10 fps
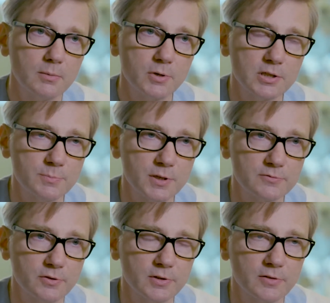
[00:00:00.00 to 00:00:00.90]
breast milk
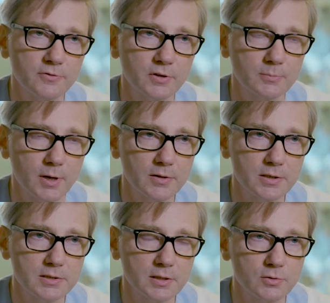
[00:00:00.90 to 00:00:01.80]
from different mothers,